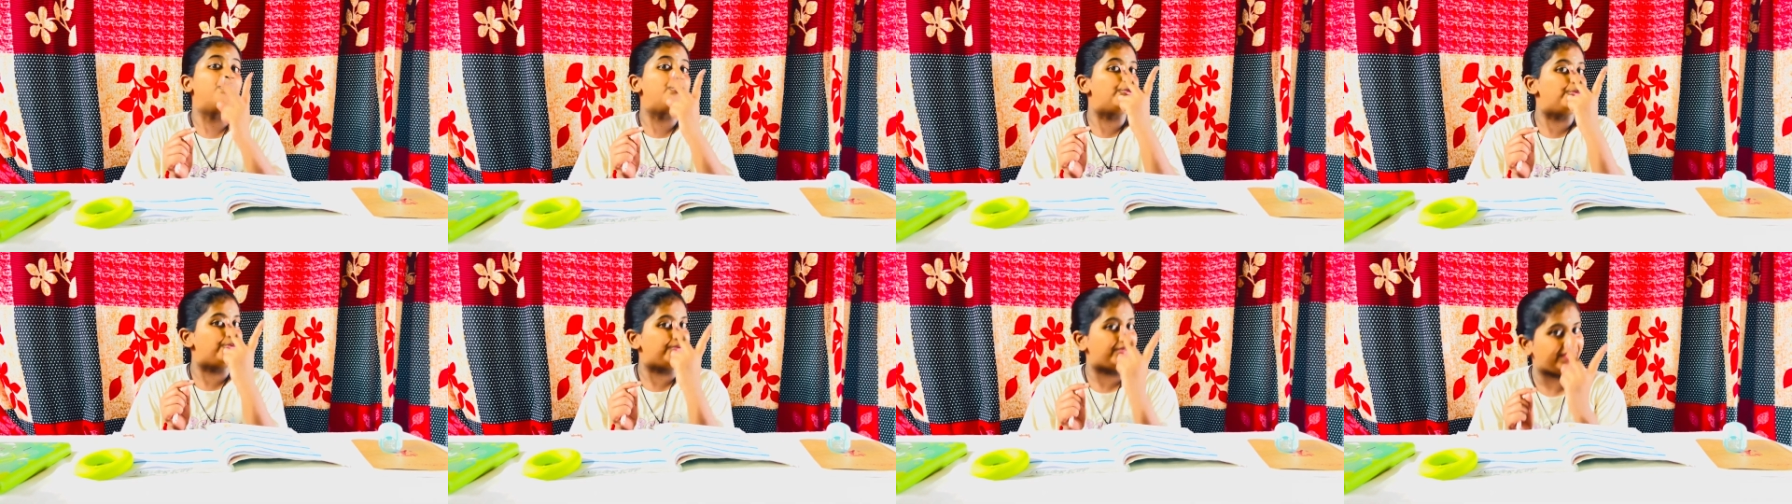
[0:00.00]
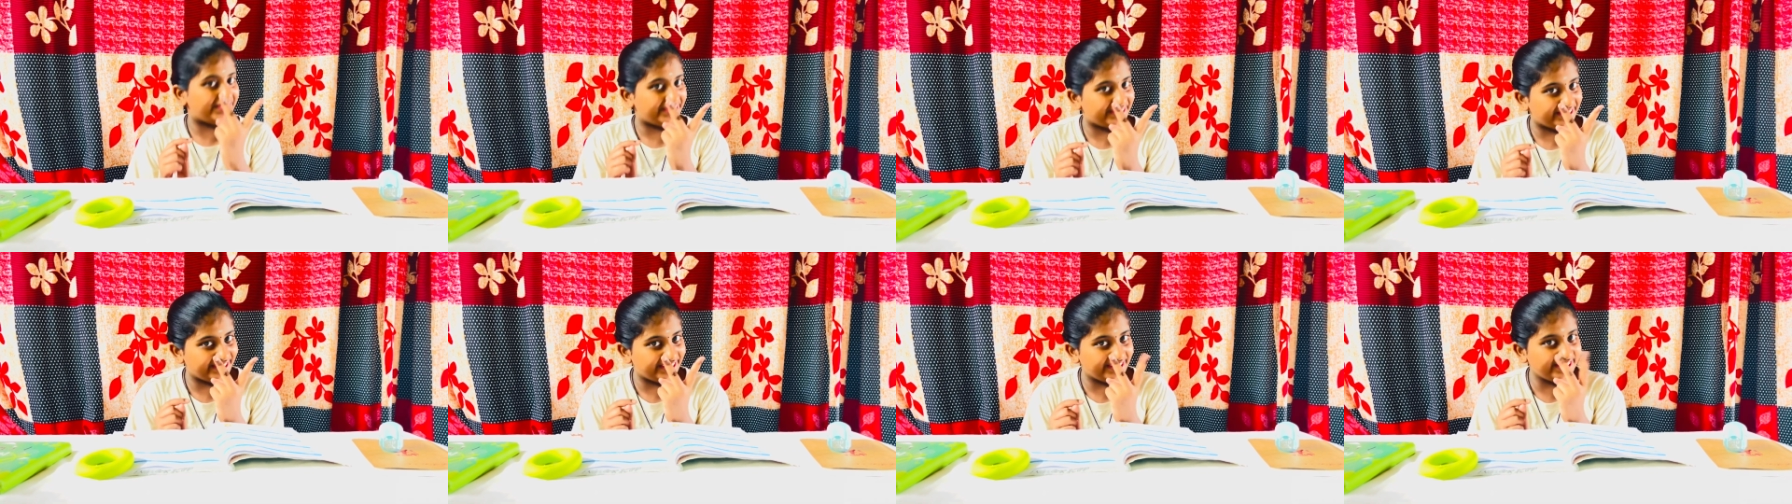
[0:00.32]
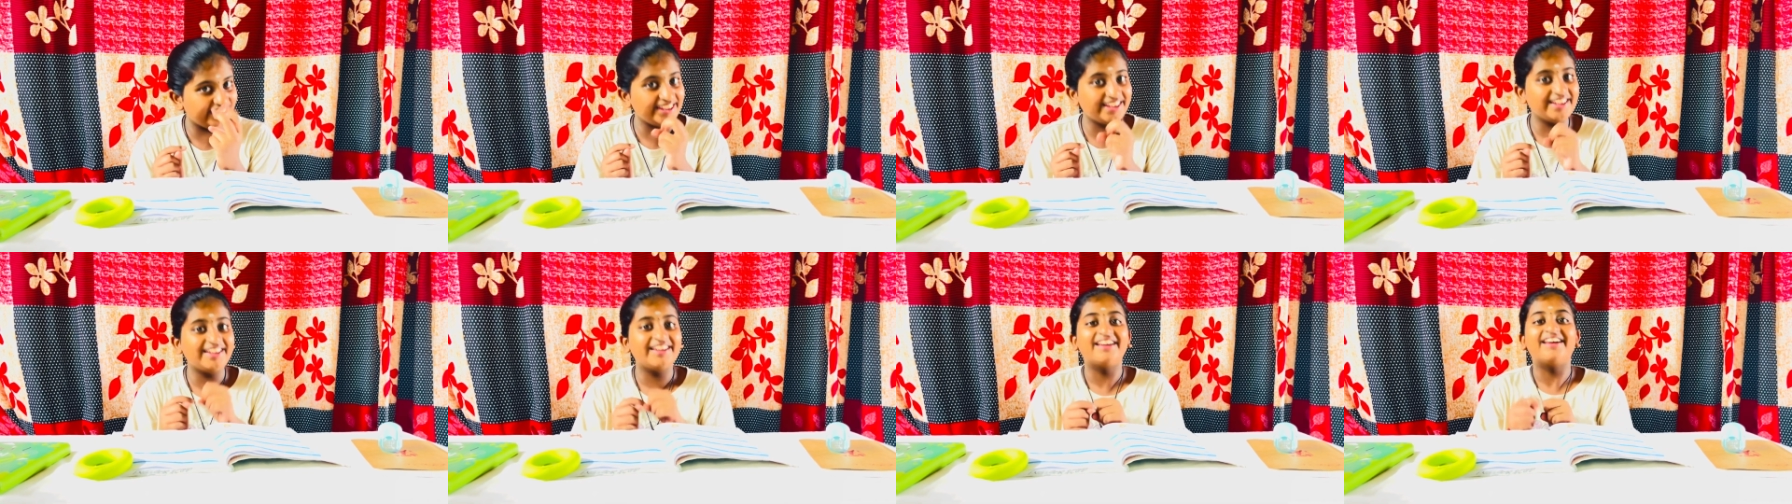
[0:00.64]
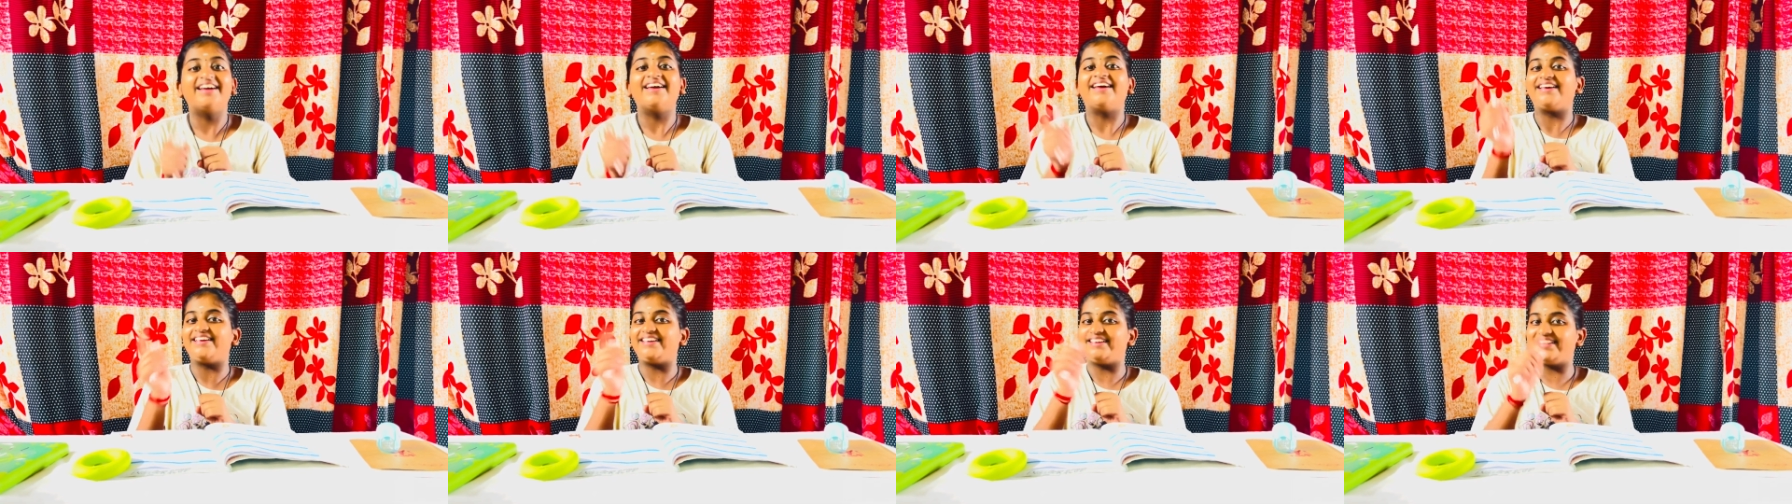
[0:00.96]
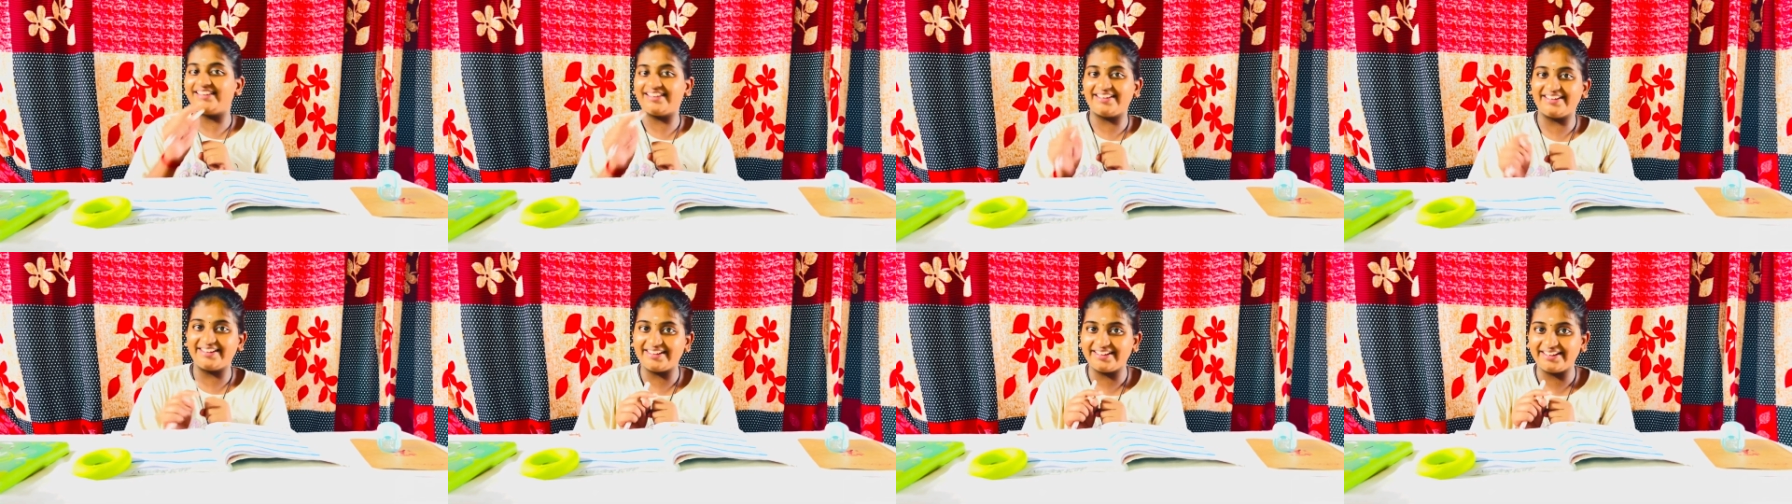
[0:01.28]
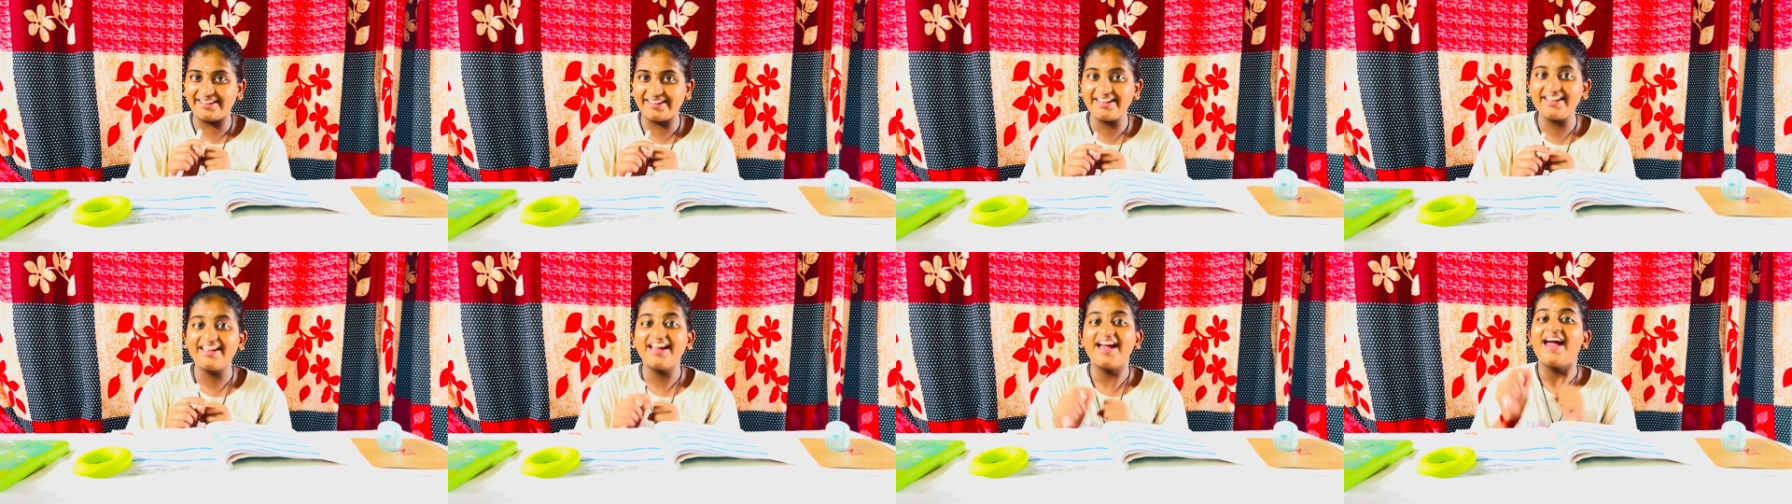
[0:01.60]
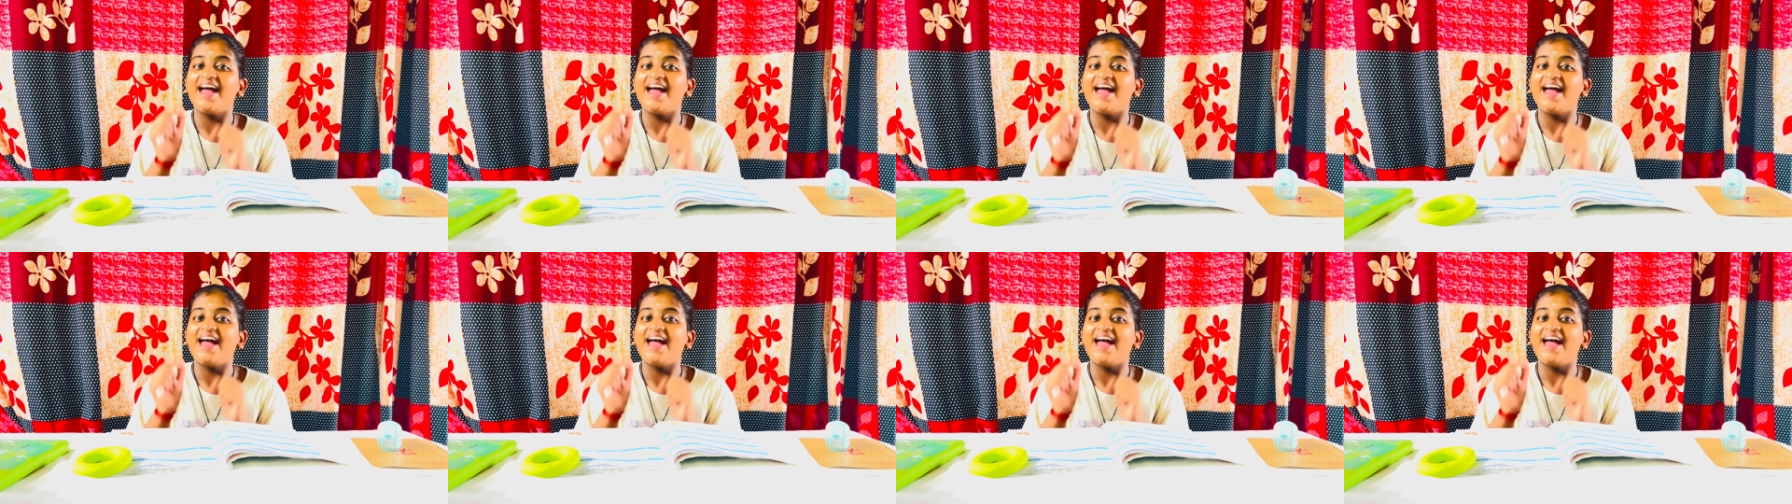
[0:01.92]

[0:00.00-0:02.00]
VES.